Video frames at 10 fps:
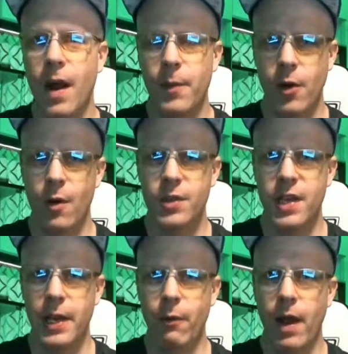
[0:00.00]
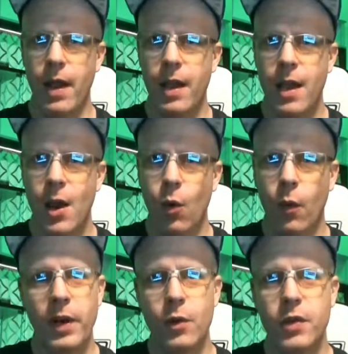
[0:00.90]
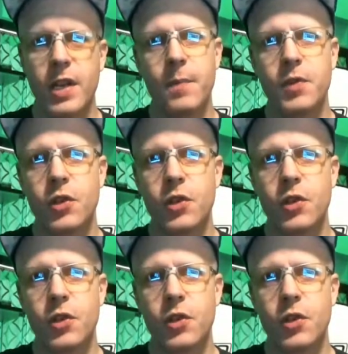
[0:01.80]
I'm your host, Eddie Ray, where we do tips,